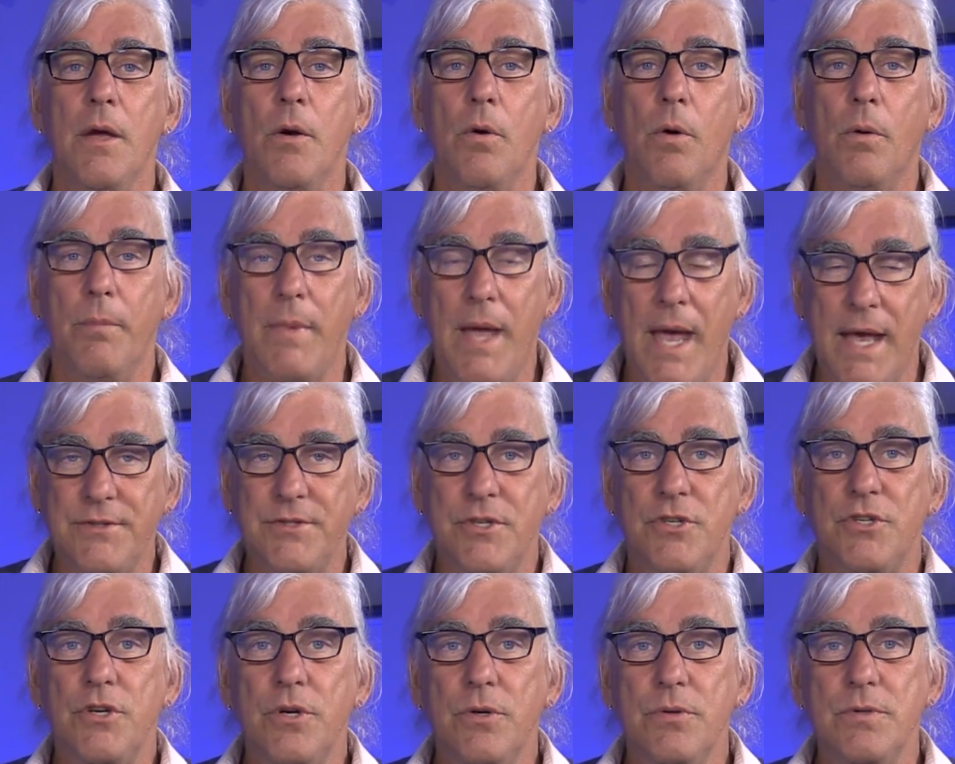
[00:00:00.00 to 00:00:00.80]
Well,
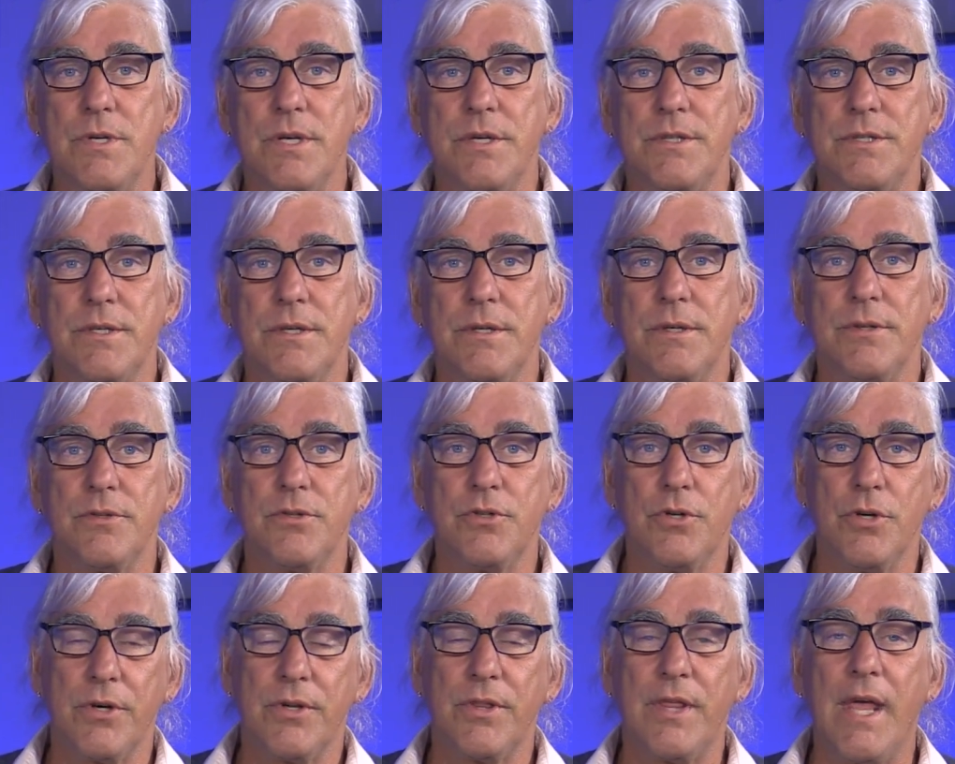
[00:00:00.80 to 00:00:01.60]
Massachusetts
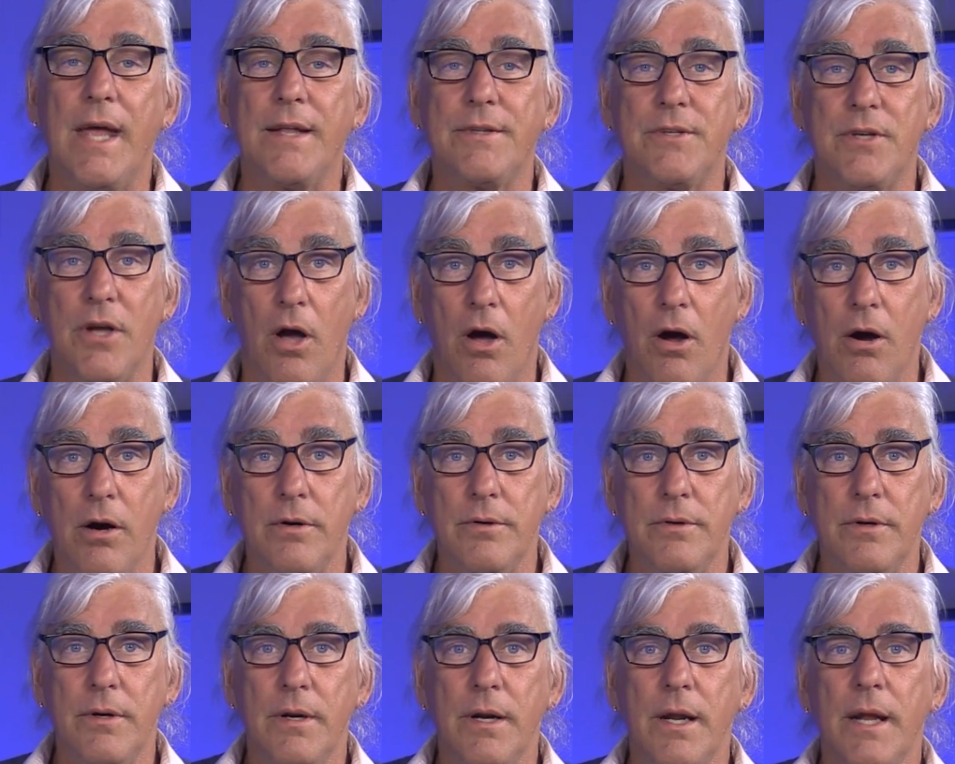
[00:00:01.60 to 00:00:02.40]
took that to
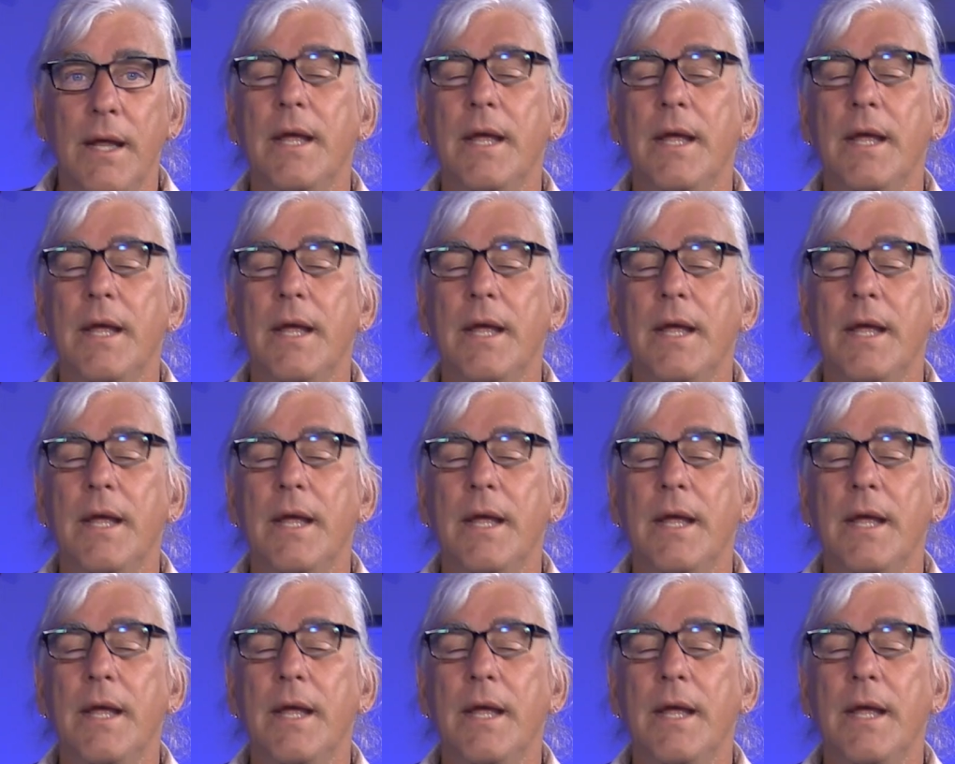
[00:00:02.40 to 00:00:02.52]
heart.